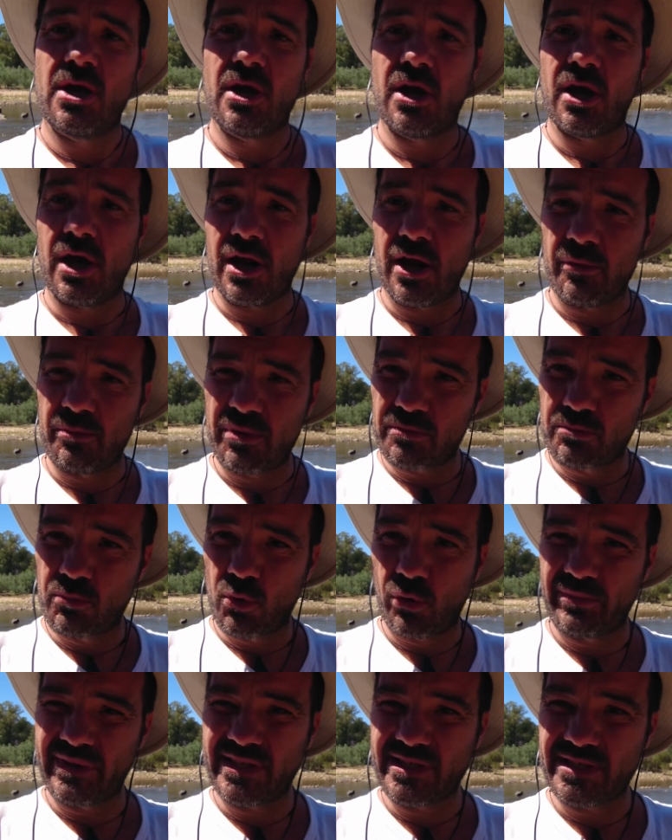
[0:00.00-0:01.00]
a little bit
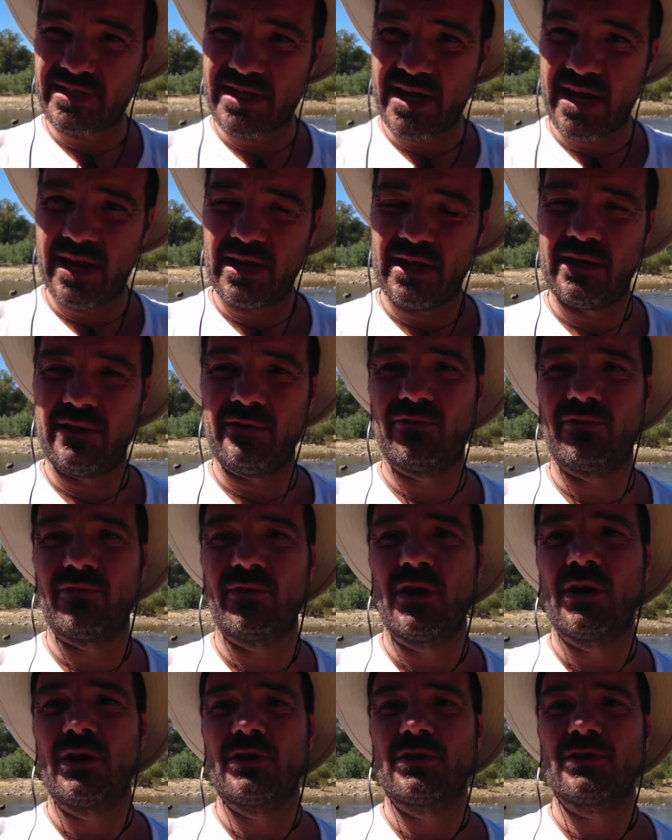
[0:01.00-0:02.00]
more meditative,
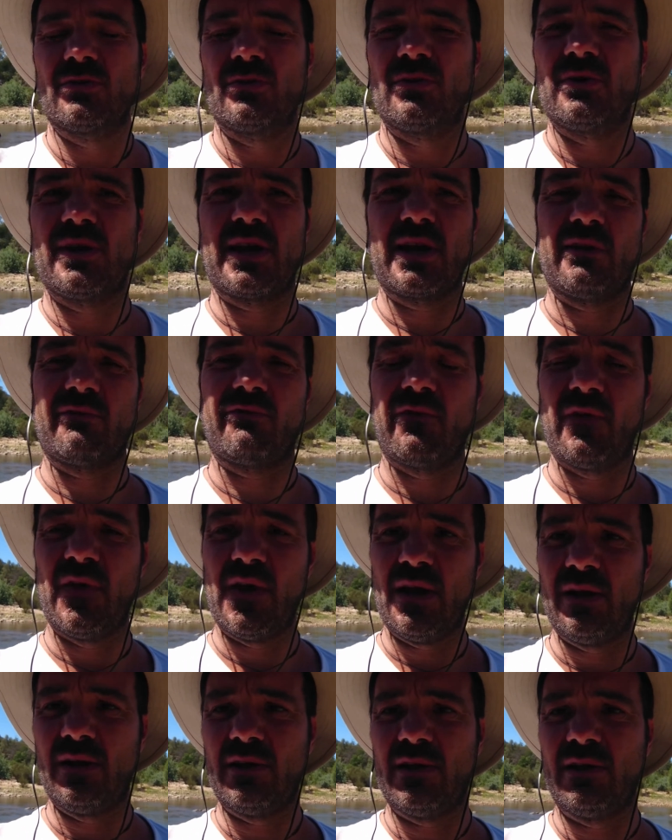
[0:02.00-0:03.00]
so they can
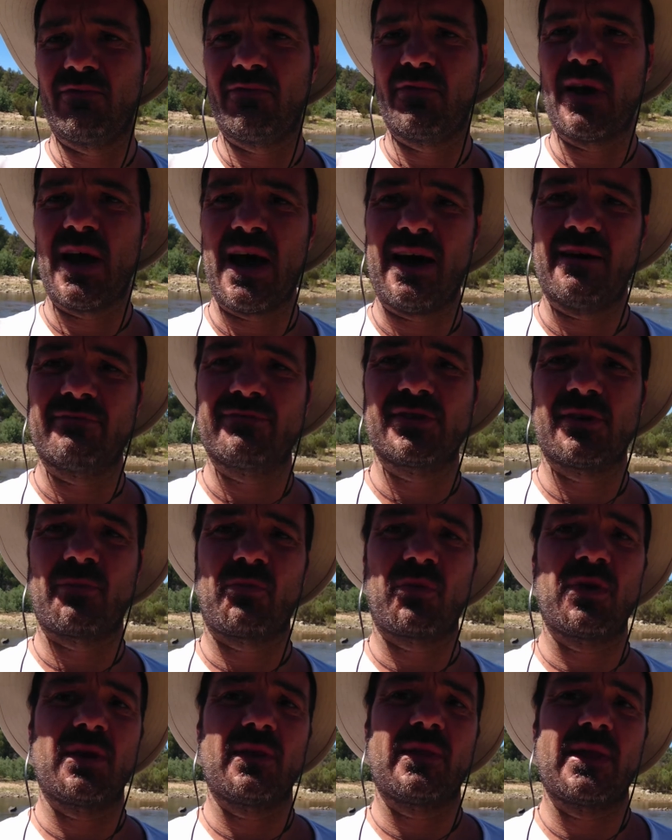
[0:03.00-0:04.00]
feel if you have
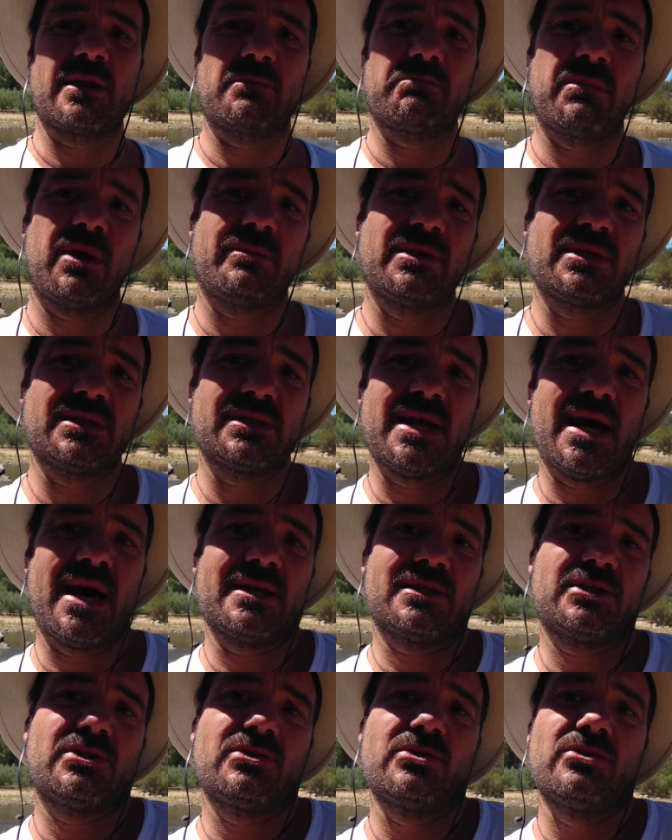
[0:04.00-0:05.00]
something that maybe
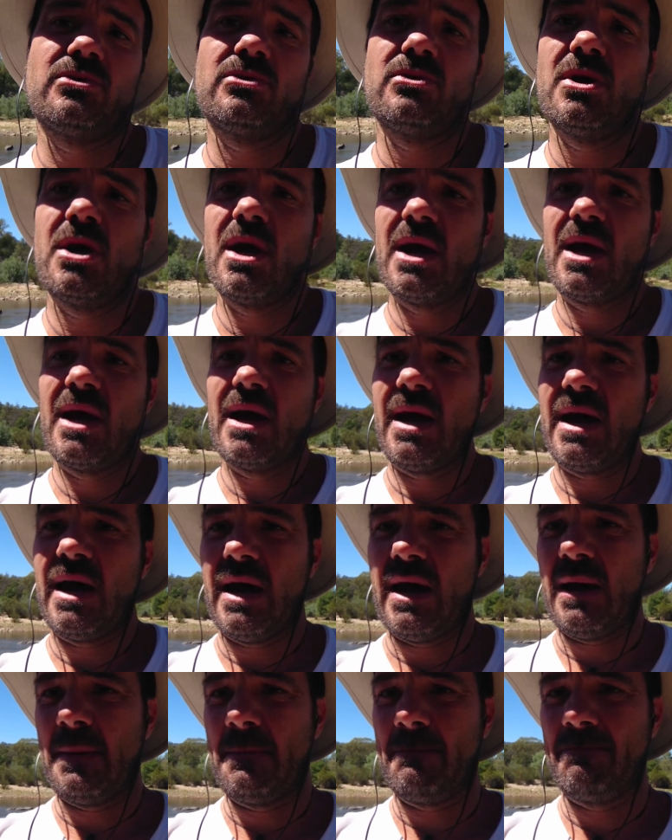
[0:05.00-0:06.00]
starts to
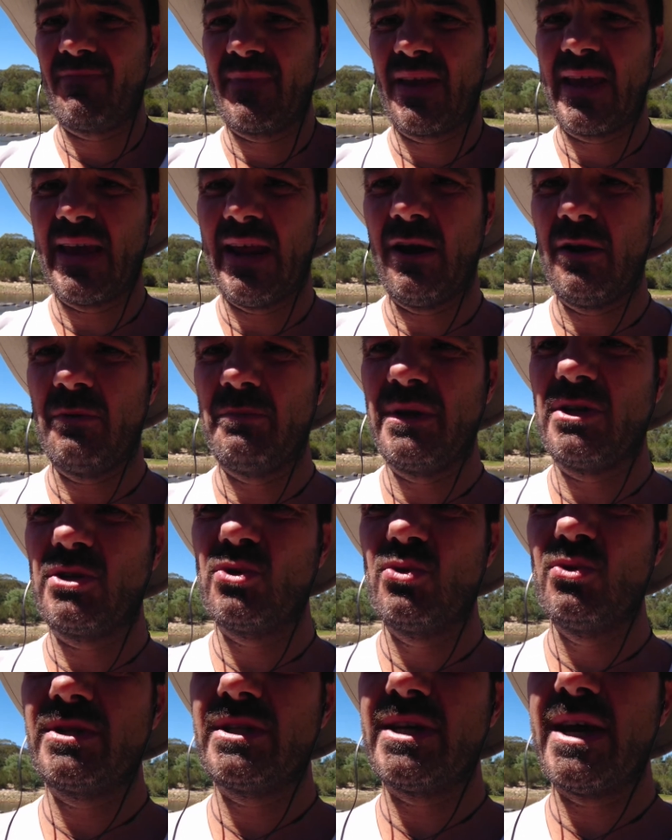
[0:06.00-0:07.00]
get a little bit
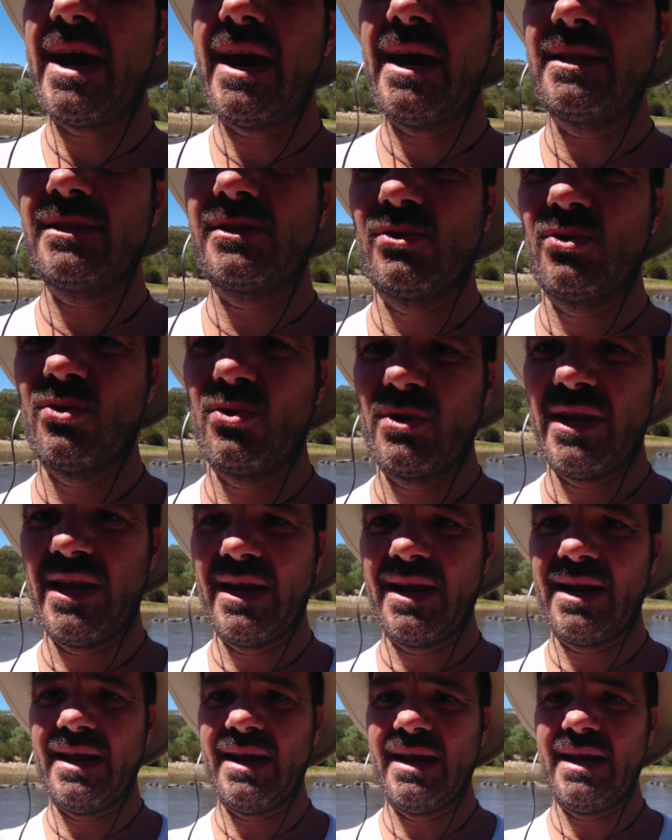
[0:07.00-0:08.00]
too tense or
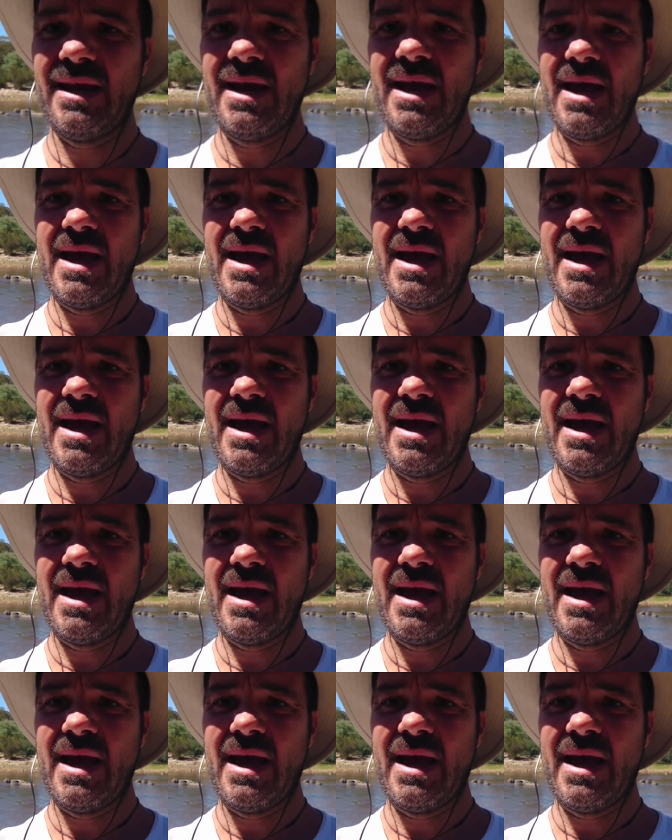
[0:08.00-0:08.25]
niggly.